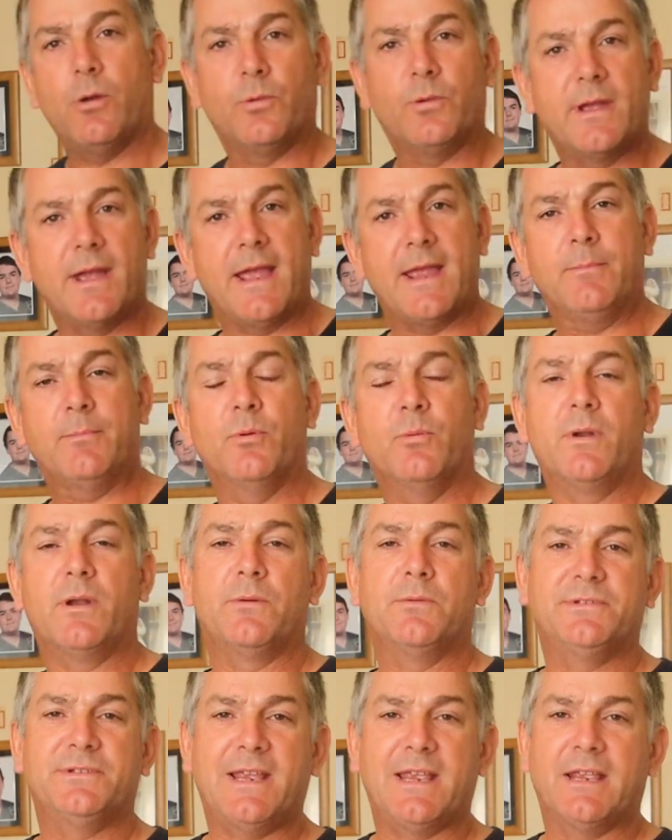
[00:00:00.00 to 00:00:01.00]
okay, but when I
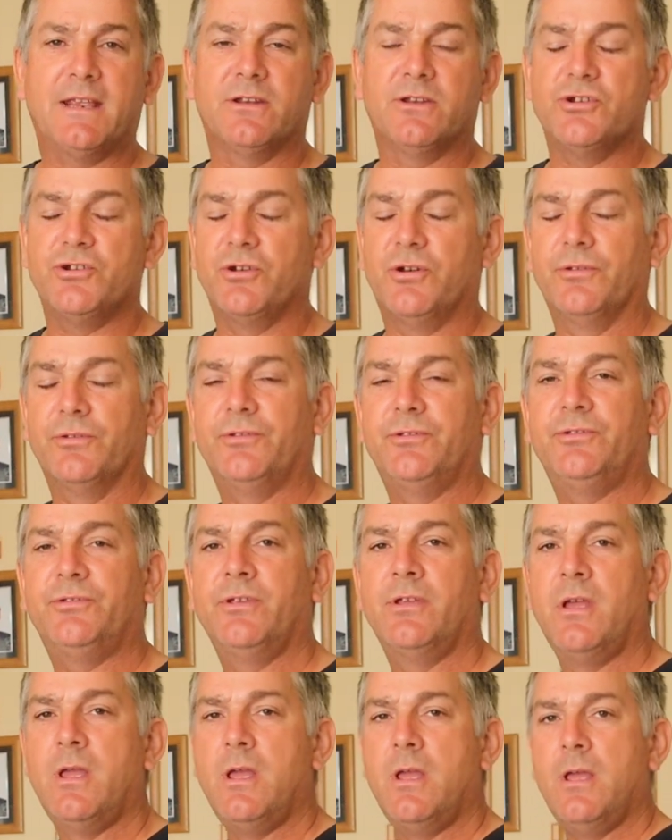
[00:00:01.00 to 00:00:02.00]
was taking the
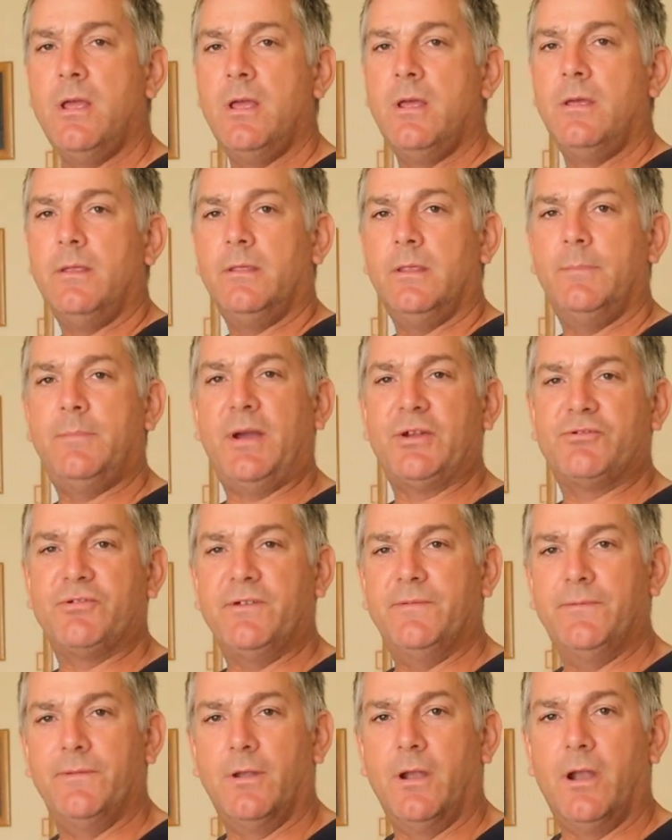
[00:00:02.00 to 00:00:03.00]
shots, the
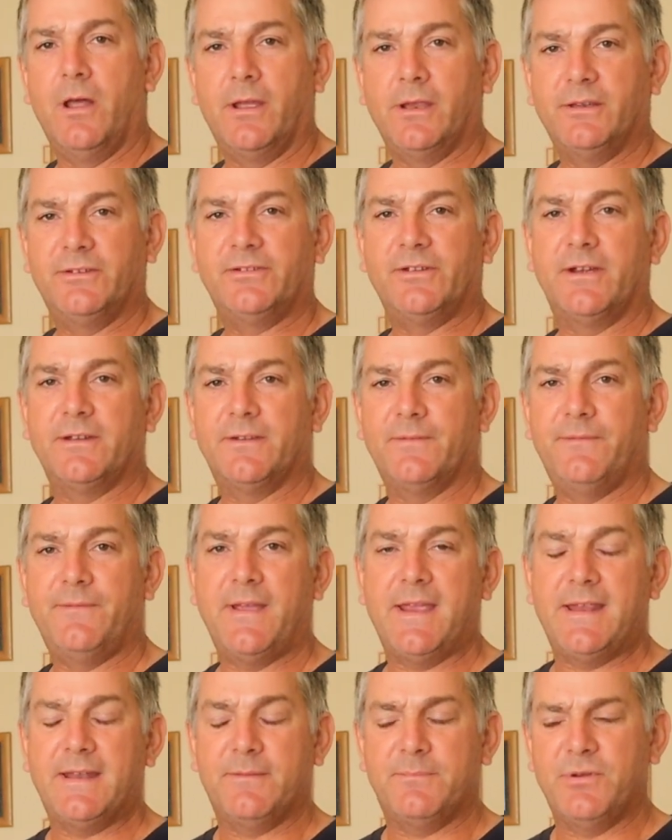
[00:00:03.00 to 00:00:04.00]
battery for the light started to fade.